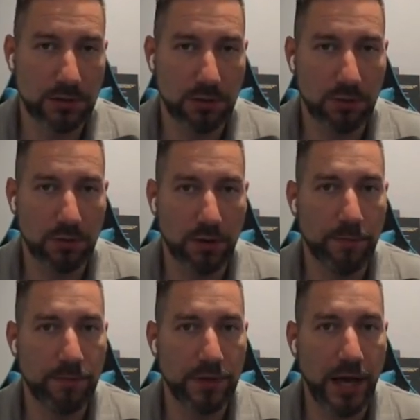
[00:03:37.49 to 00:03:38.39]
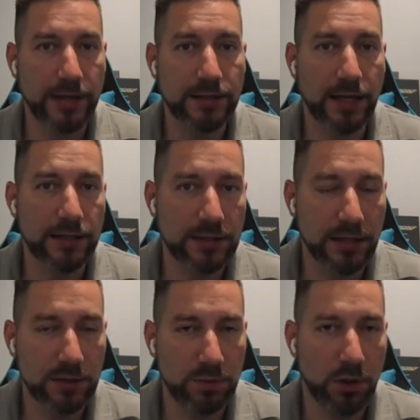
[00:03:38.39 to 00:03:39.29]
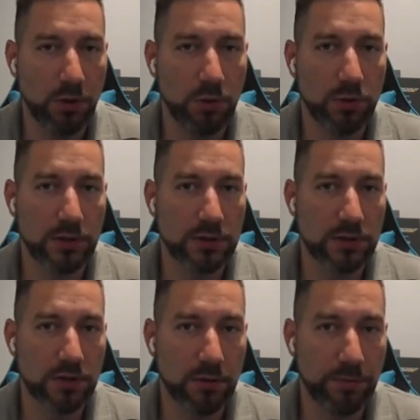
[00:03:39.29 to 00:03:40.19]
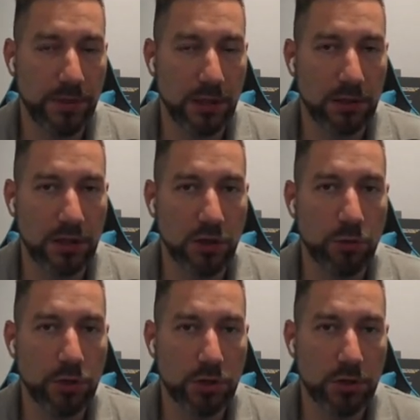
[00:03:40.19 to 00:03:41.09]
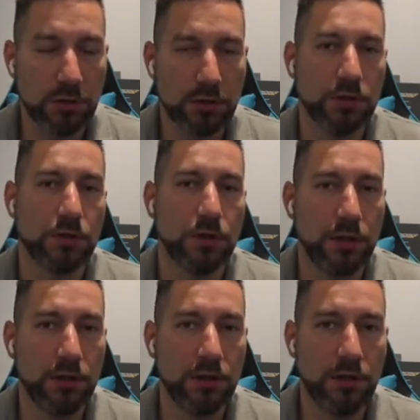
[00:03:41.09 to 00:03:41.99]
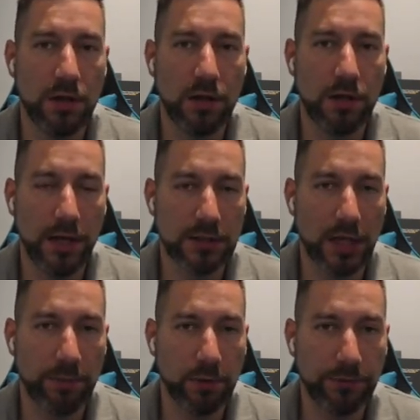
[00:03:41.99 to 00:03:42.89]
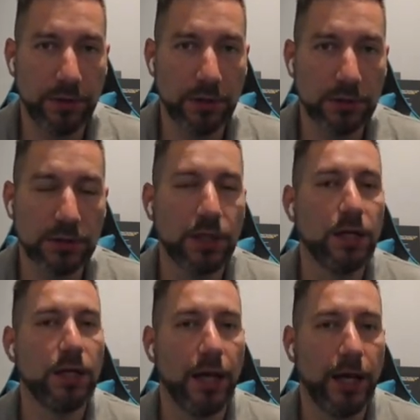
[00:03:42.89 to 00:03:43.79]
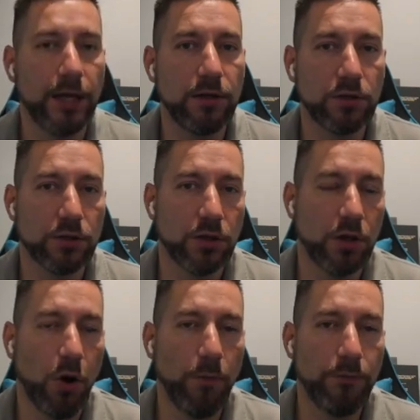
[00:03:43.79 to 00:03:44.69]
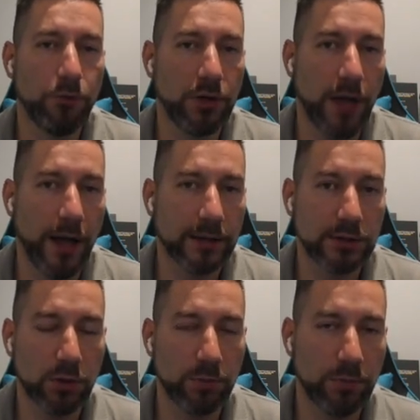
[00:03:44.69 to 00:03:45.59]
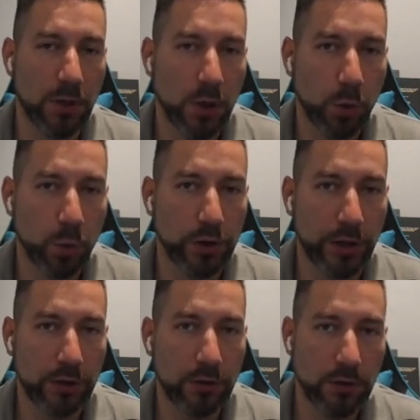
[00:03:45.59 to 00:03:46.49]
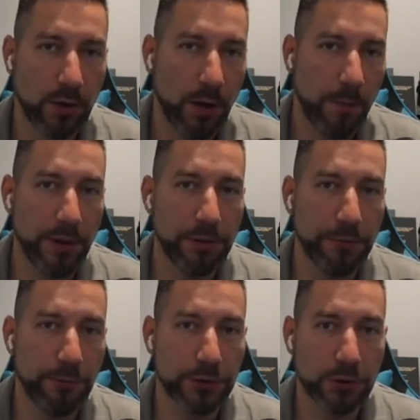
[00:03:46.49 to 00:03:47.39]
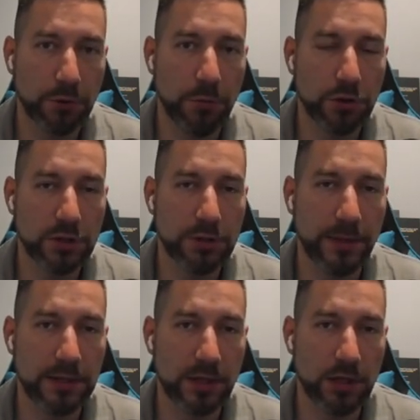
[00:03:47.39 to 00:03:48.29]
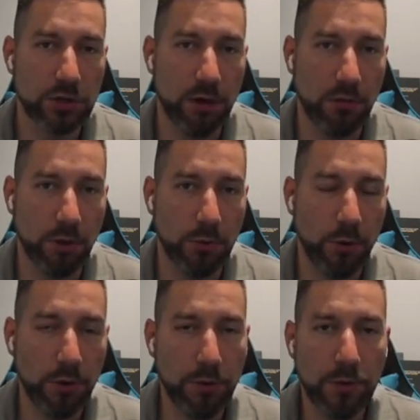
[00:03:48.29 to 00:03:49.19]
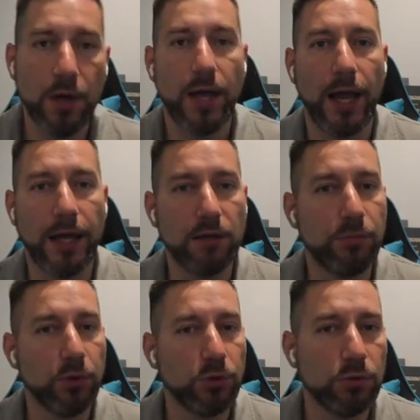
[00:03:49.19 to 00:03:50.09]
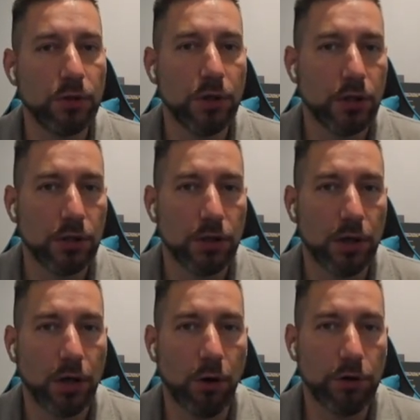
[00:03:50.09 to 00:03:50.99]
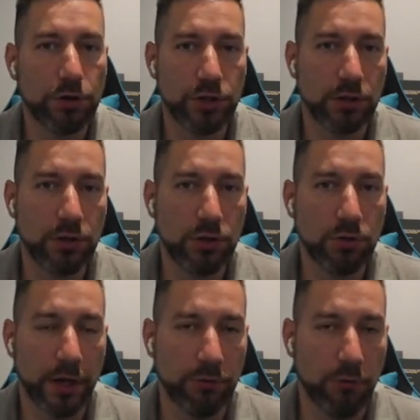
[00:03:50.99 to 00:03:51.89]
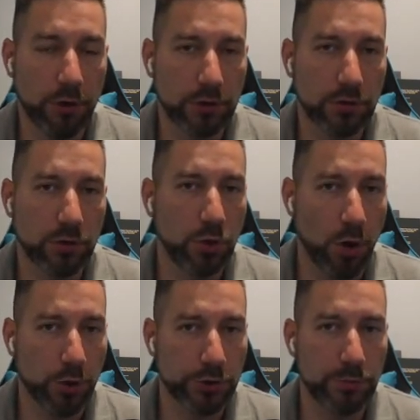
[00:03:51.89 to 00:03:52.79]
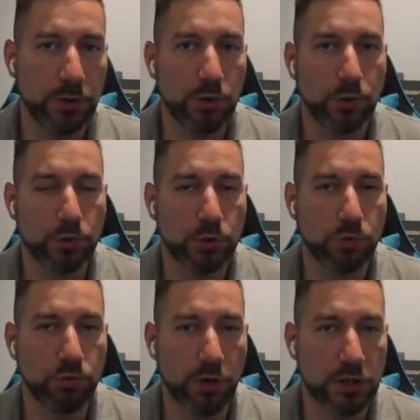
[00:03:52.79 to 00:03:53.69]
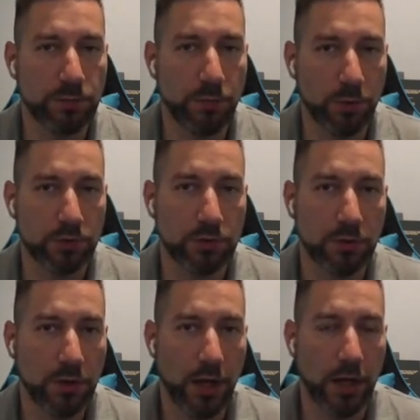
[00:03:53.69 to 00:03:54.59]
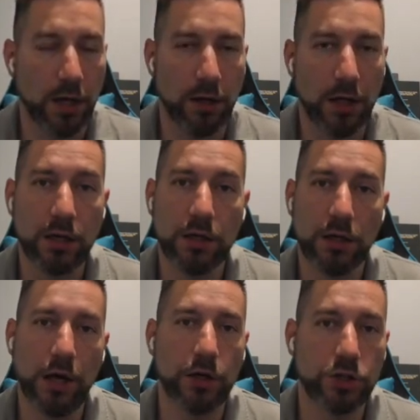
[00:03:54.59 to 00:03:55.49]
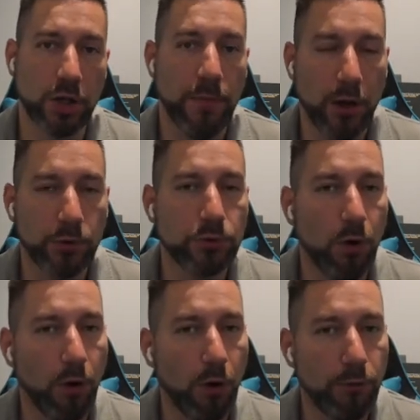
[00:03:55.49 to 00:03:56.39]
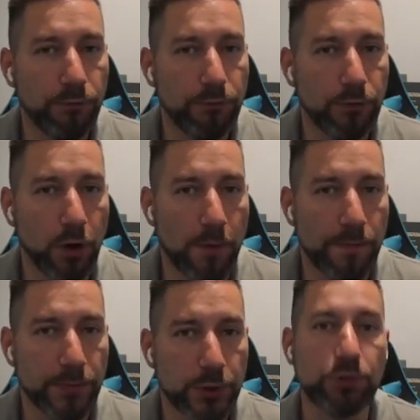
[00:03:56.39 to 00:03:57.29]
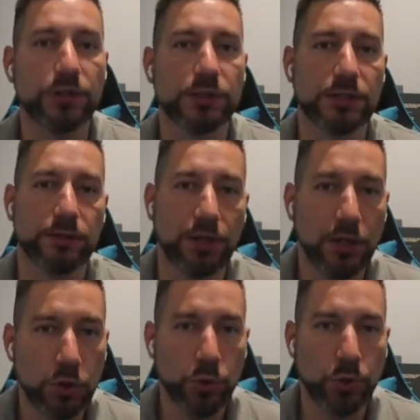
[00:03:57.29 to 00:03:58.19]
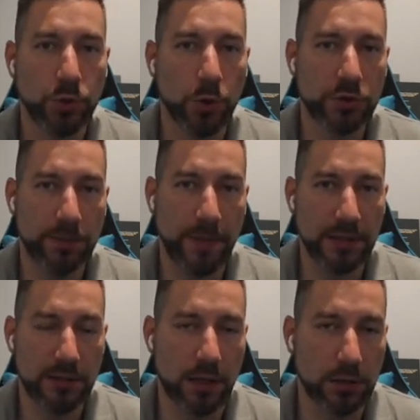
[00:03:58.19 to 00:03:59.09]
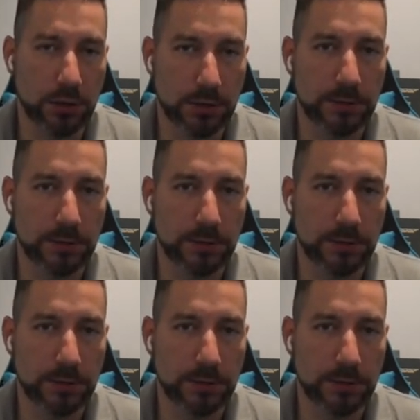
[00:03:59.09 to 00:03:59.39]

So the ISS, as we know, is being decommissioned in the next couple of years, and hopefully Axiom will then build the first commercial space station around Earth, and the Blue Origin New Glenn rocket could also be used to transport a large amount of tourists to those space stations.